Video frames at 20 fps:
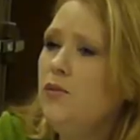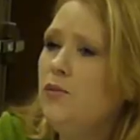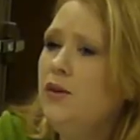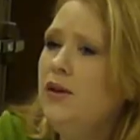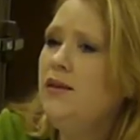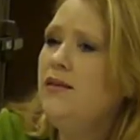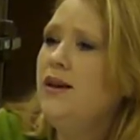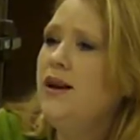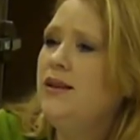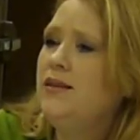
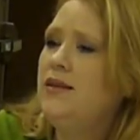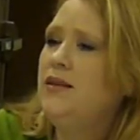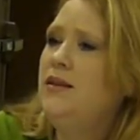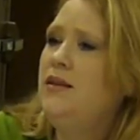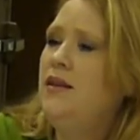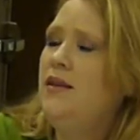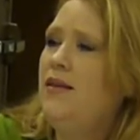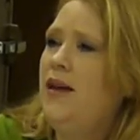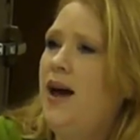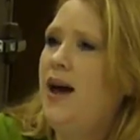realizing
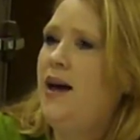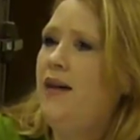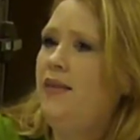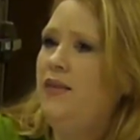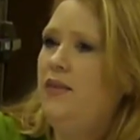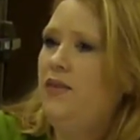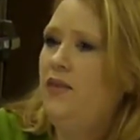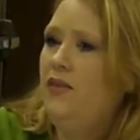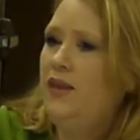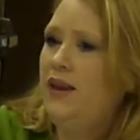that
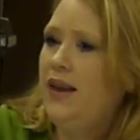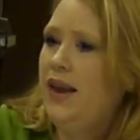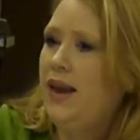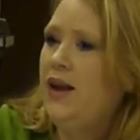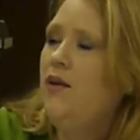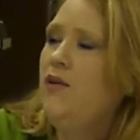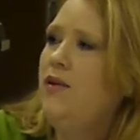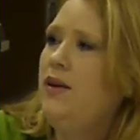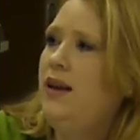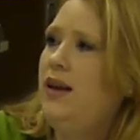the
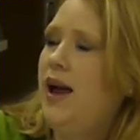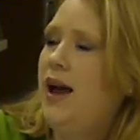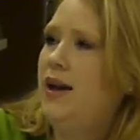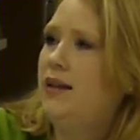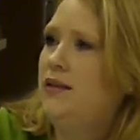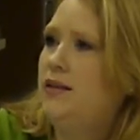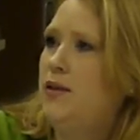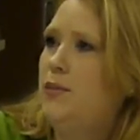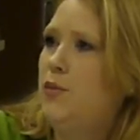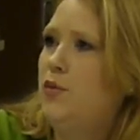county
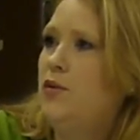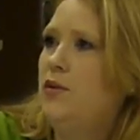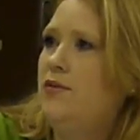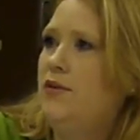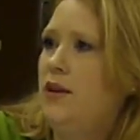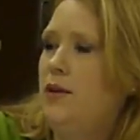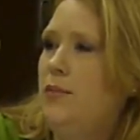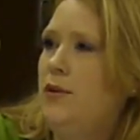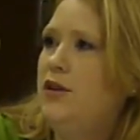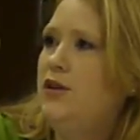as the Board
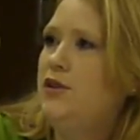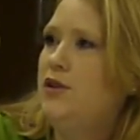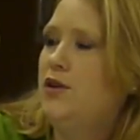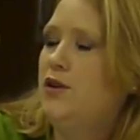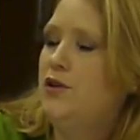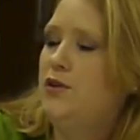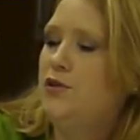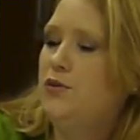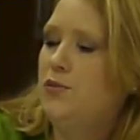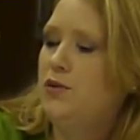of
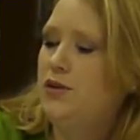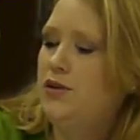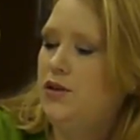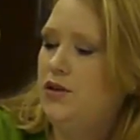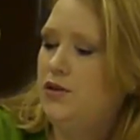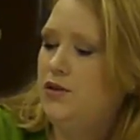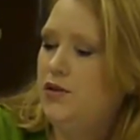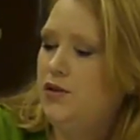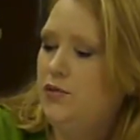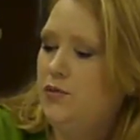Commissioners, which
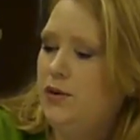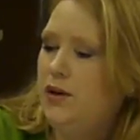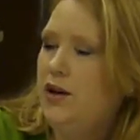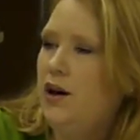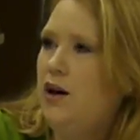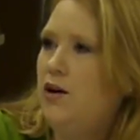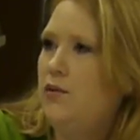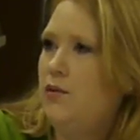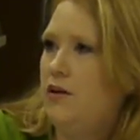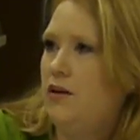is who we
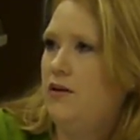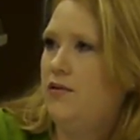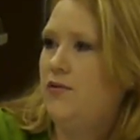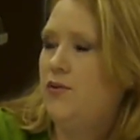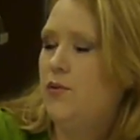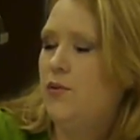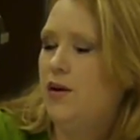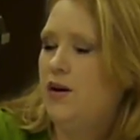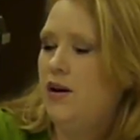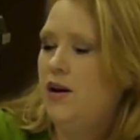all work
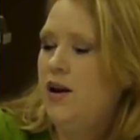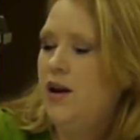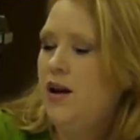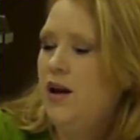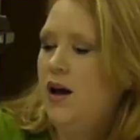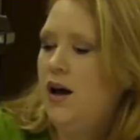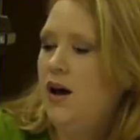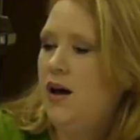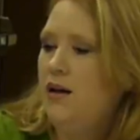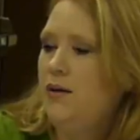for,
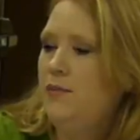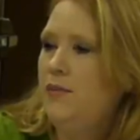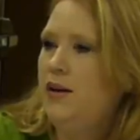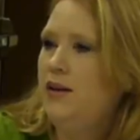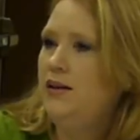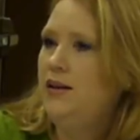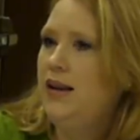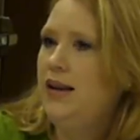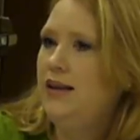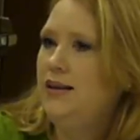um,
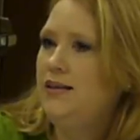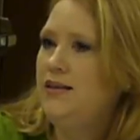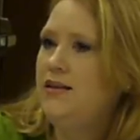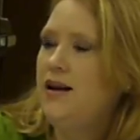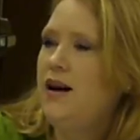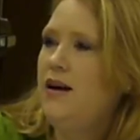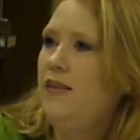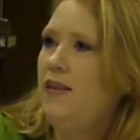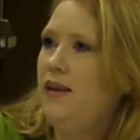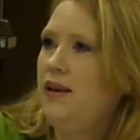is
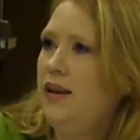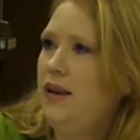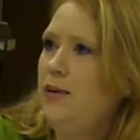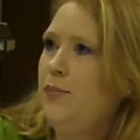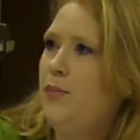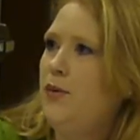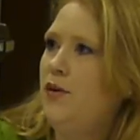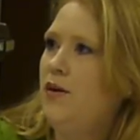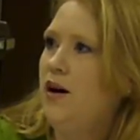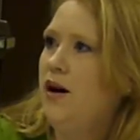not the
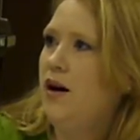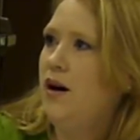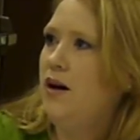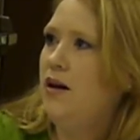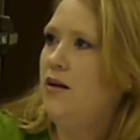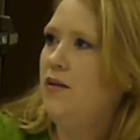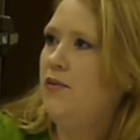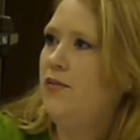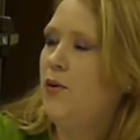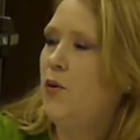keeper
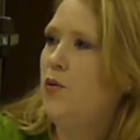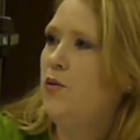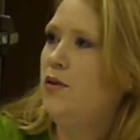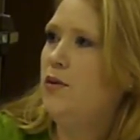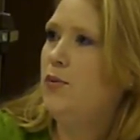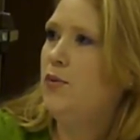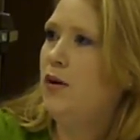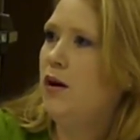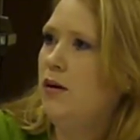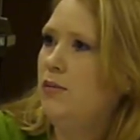of or
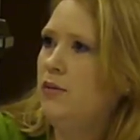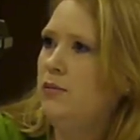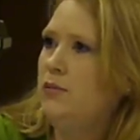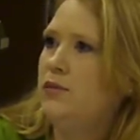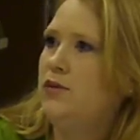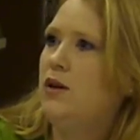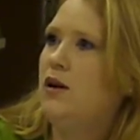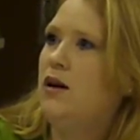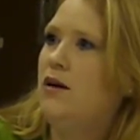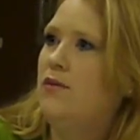the problem
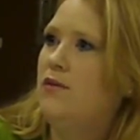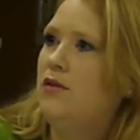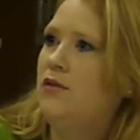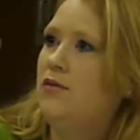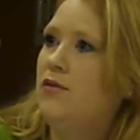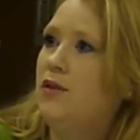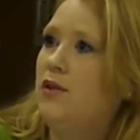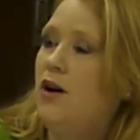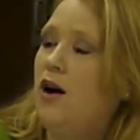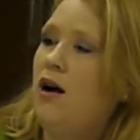solver
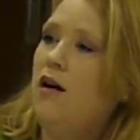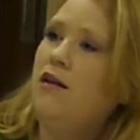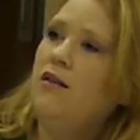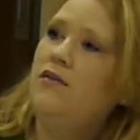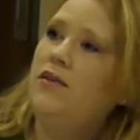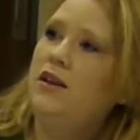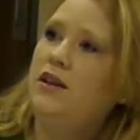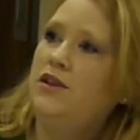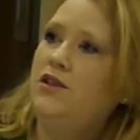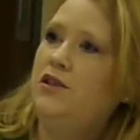for all
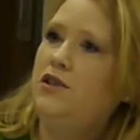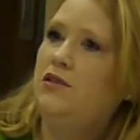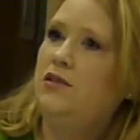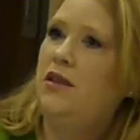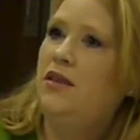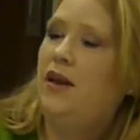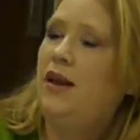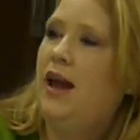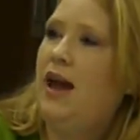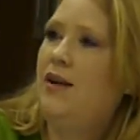of the issues
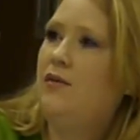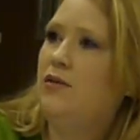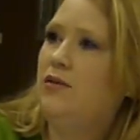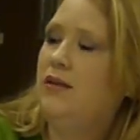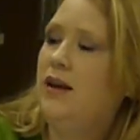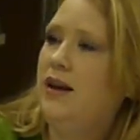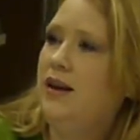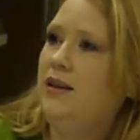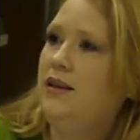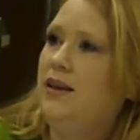that they have
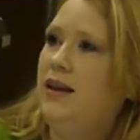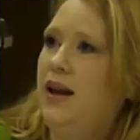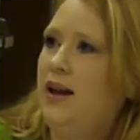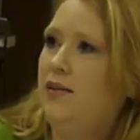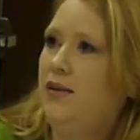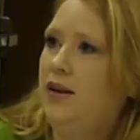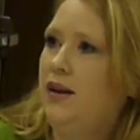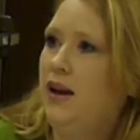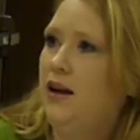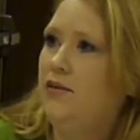related to
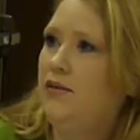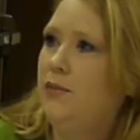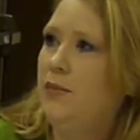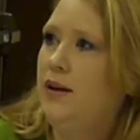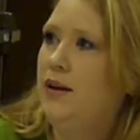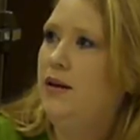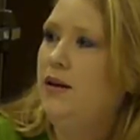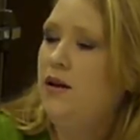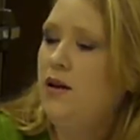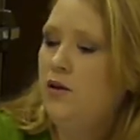county
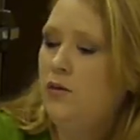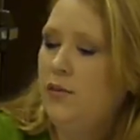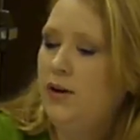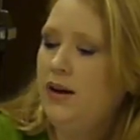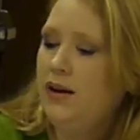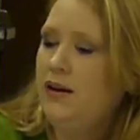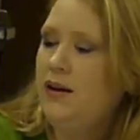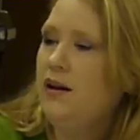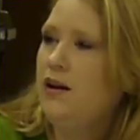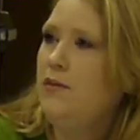government. We
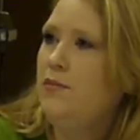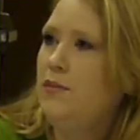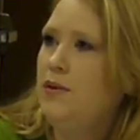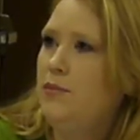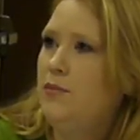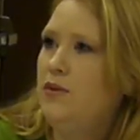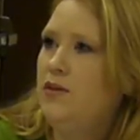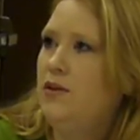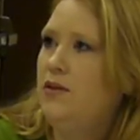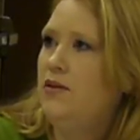can help
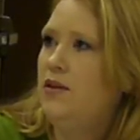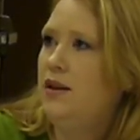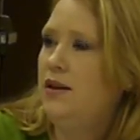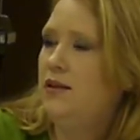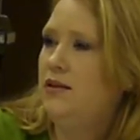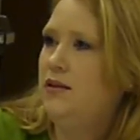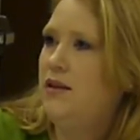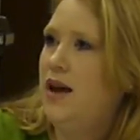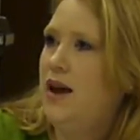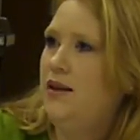them with the
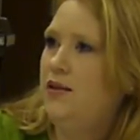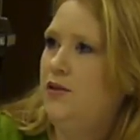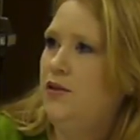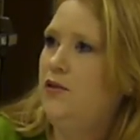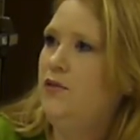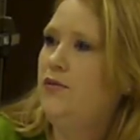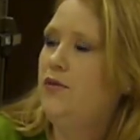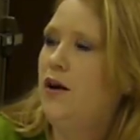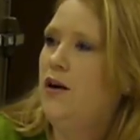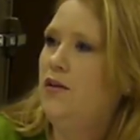things that
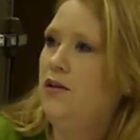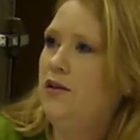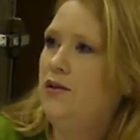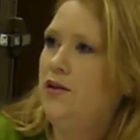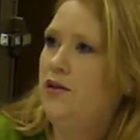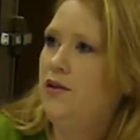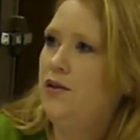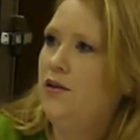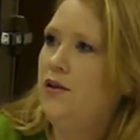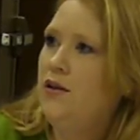do fall
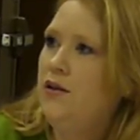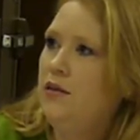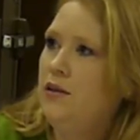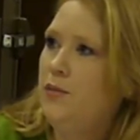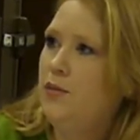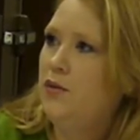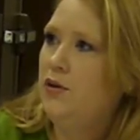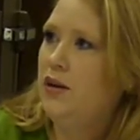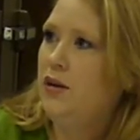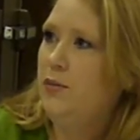under
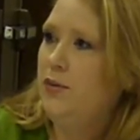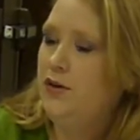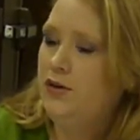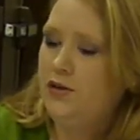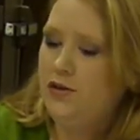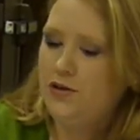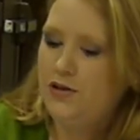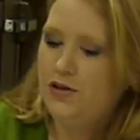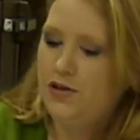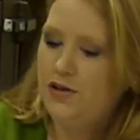the Board of
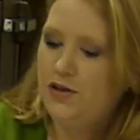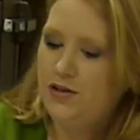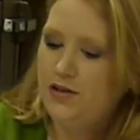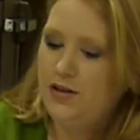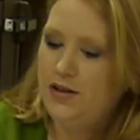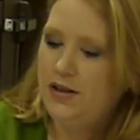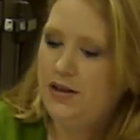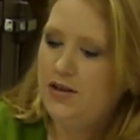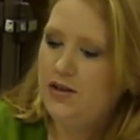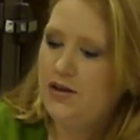Commissioners
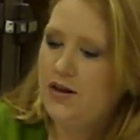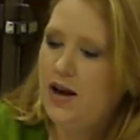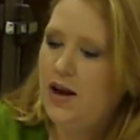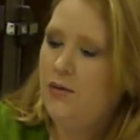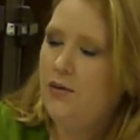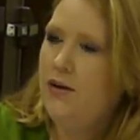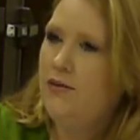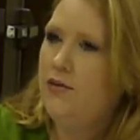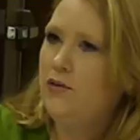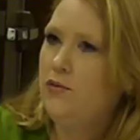jurisdiction.
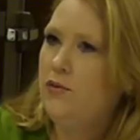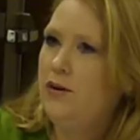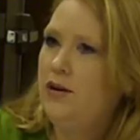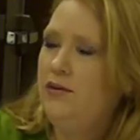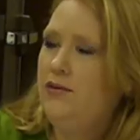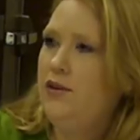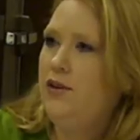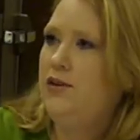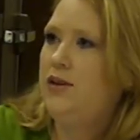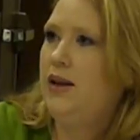However,
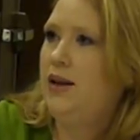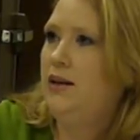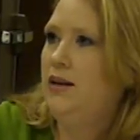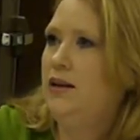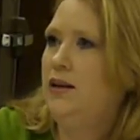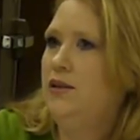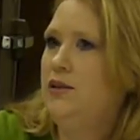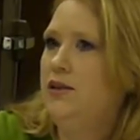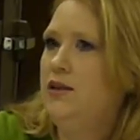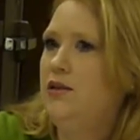whenever you take
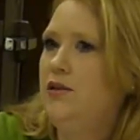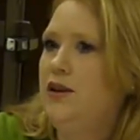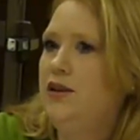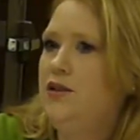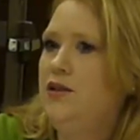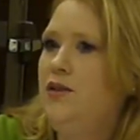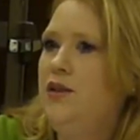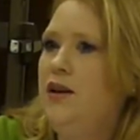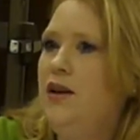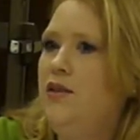into
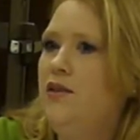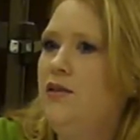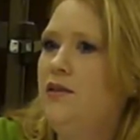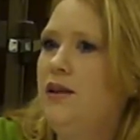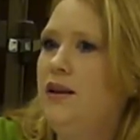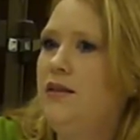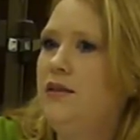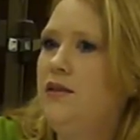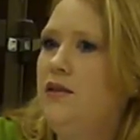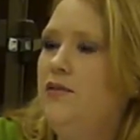consideration the other
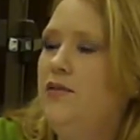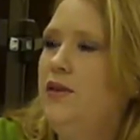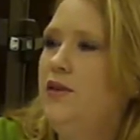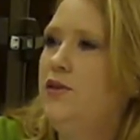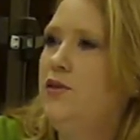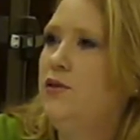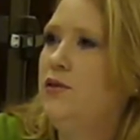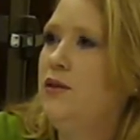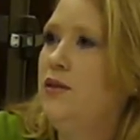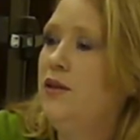elected
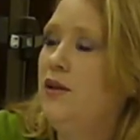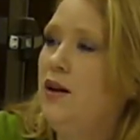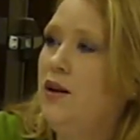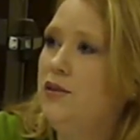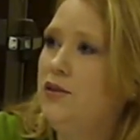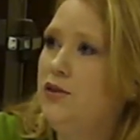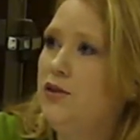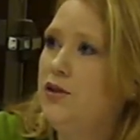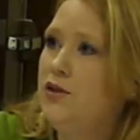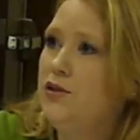officials and the
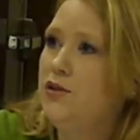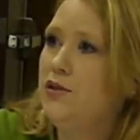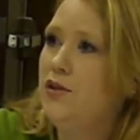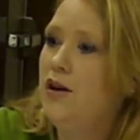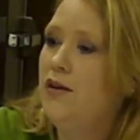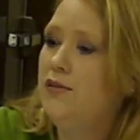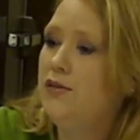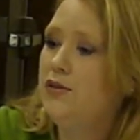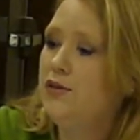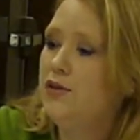constitutional
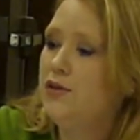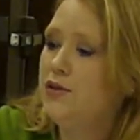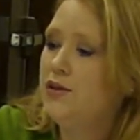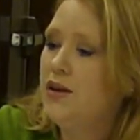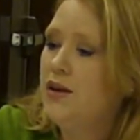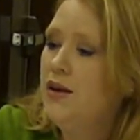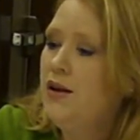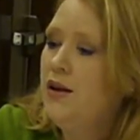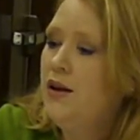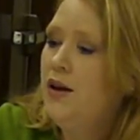
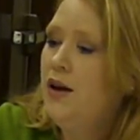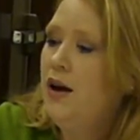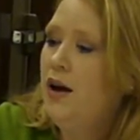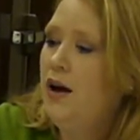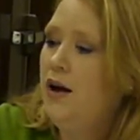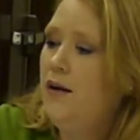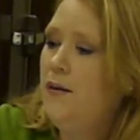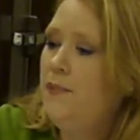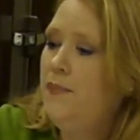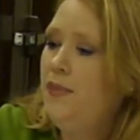officers,
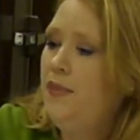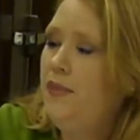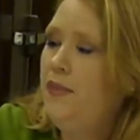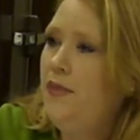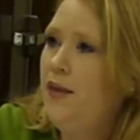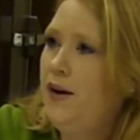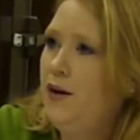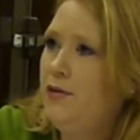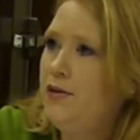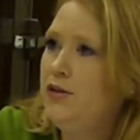um,
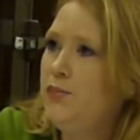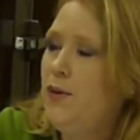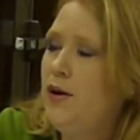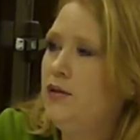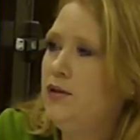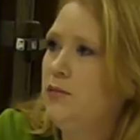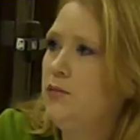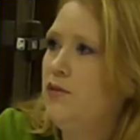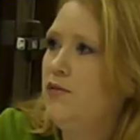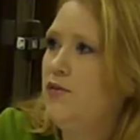they're
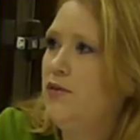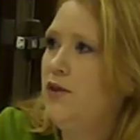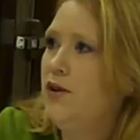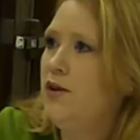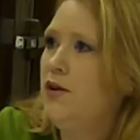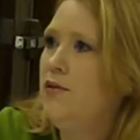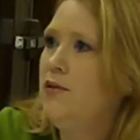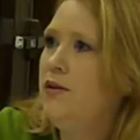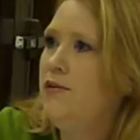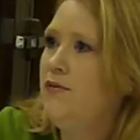responsible for
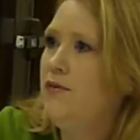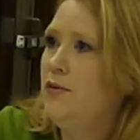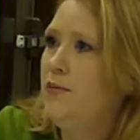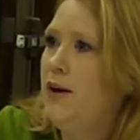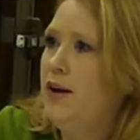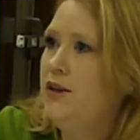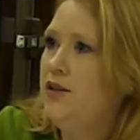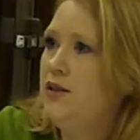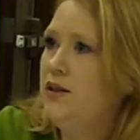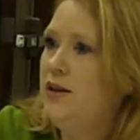their own
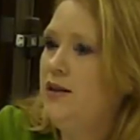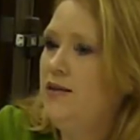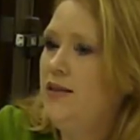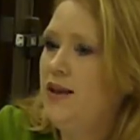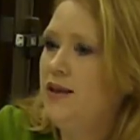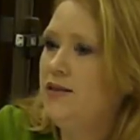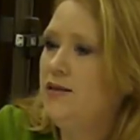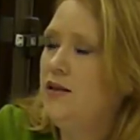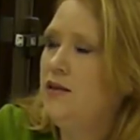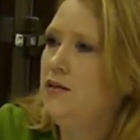information and
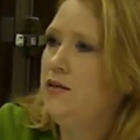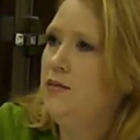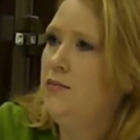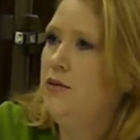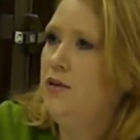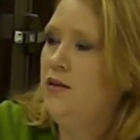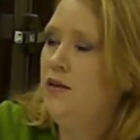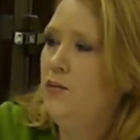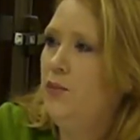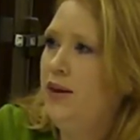that's not
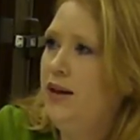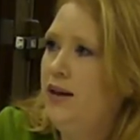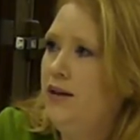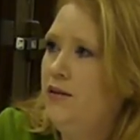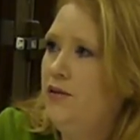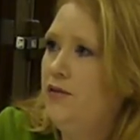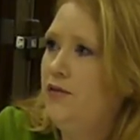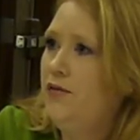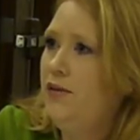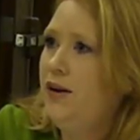something that we can
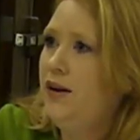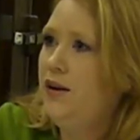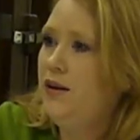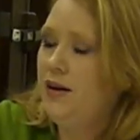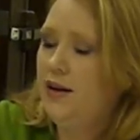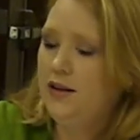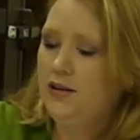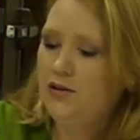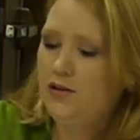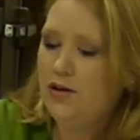interfere
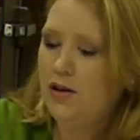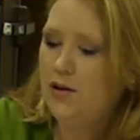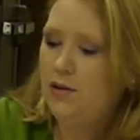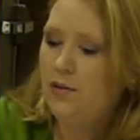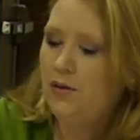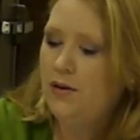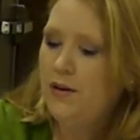in. So